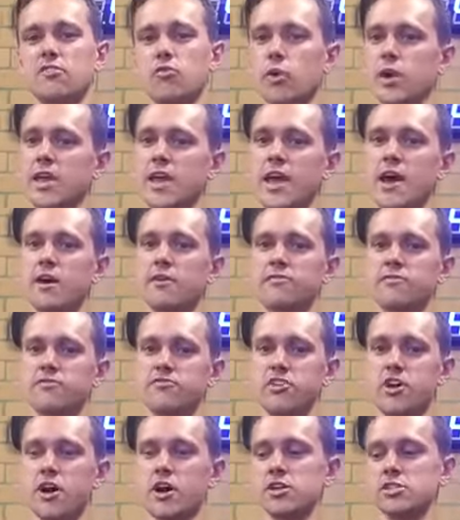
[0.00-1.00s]
20 hours
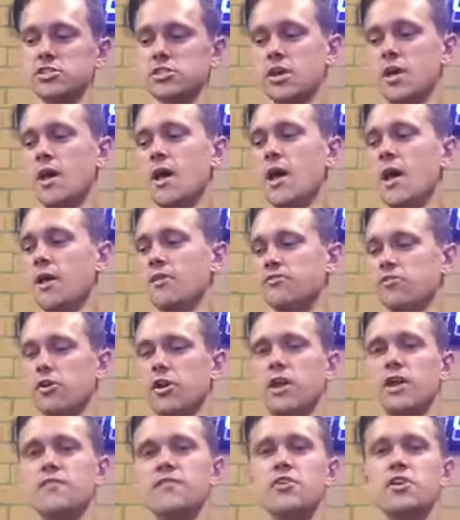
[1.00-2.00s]
of charge. So
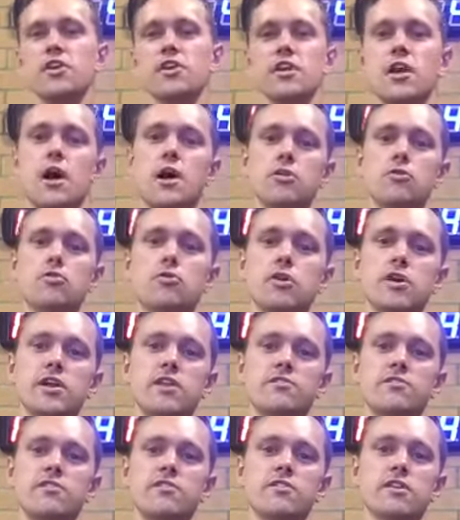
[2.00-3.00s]
if you can unhook it,
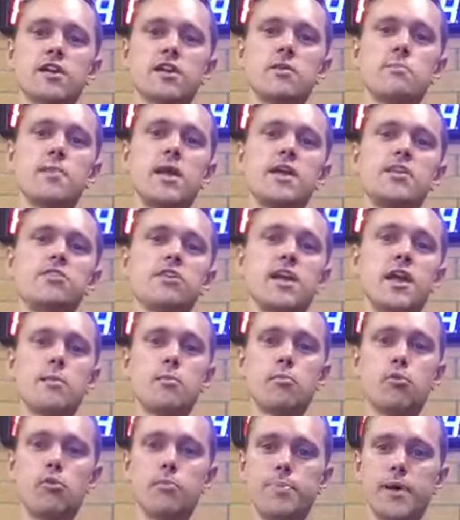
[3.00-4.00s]
it's just going to mean you get
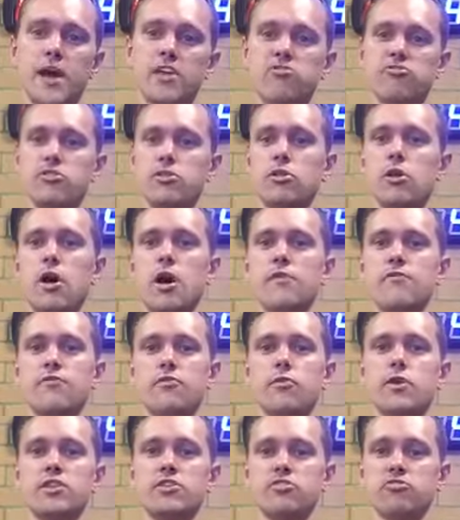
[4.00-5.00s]
more battery life for
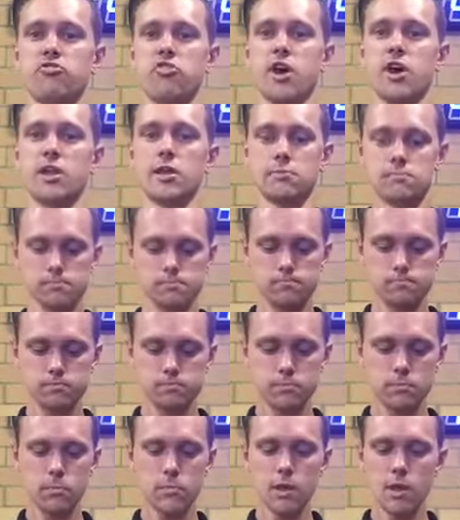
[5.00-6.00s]
when you're training.
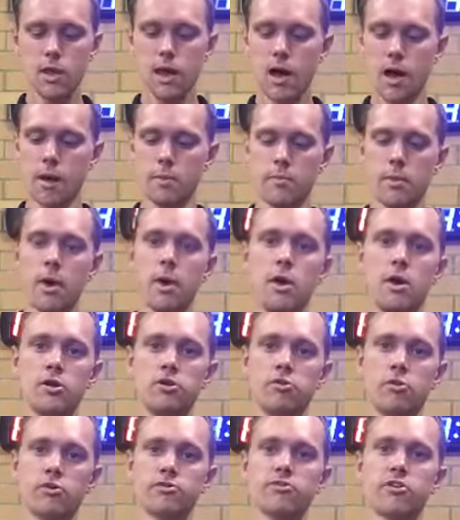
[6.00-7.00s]

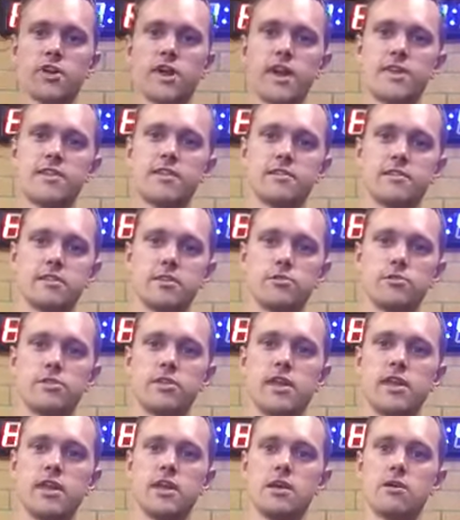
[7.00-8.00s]
You also get this little
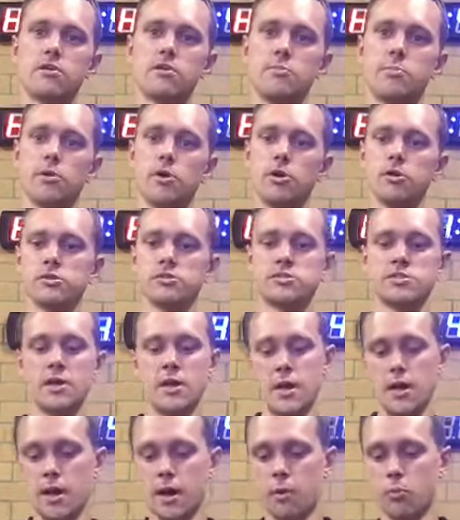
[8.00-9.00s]
thing here in the box,
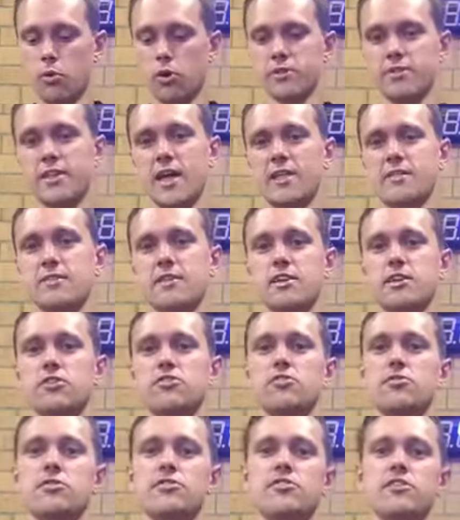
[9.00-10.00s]
and what that's going to
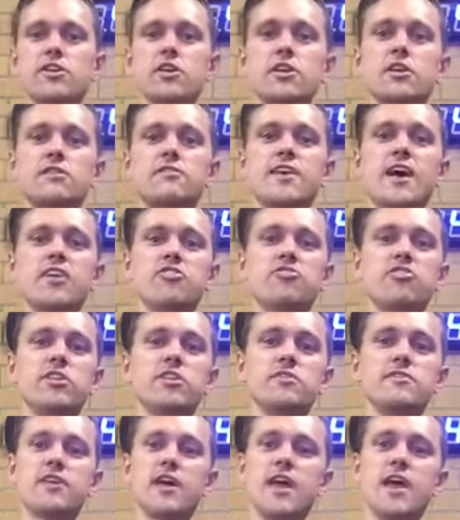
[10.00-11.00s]
do is you can attach it
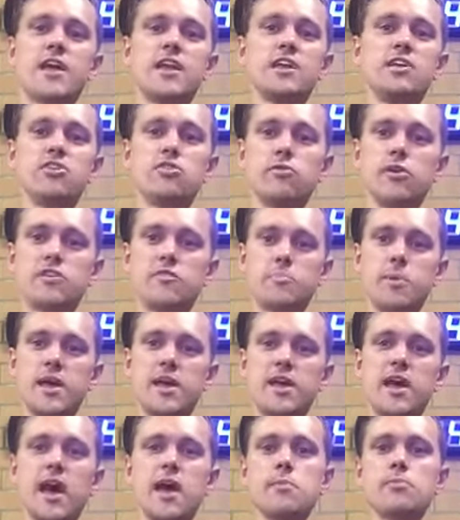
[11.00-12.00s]
into any
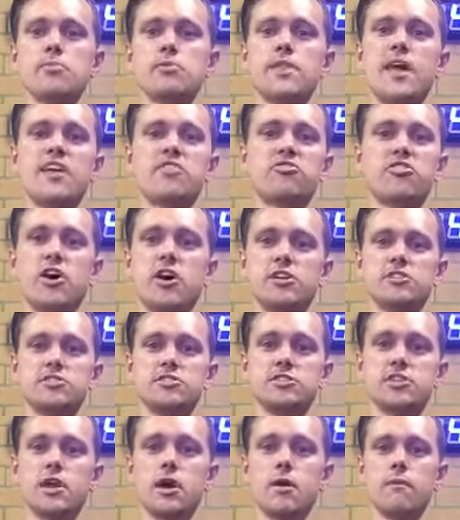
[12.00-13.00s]
USB cable and that
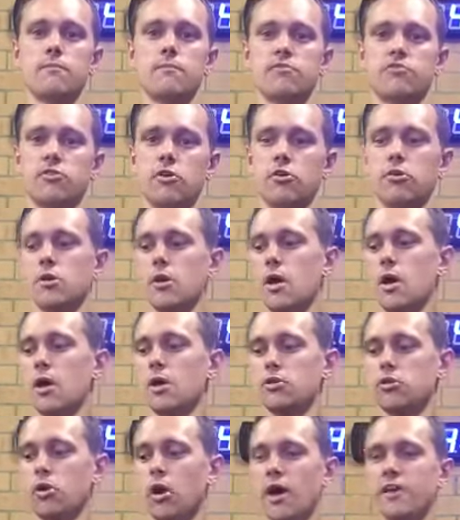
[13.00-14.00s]
charges it up. So
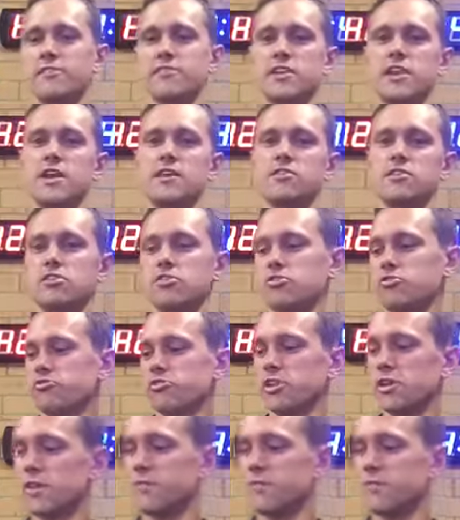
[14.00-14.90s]
nice and easy. Usually I